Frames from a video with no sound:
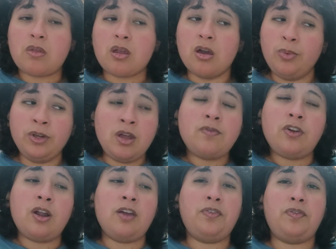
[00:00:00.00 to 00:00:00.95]
And
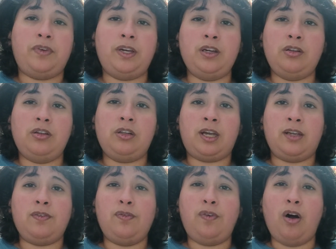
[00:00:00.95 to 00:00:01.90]
whenever I feel
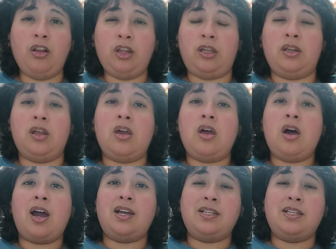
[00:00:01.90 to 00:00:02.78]
like falling, I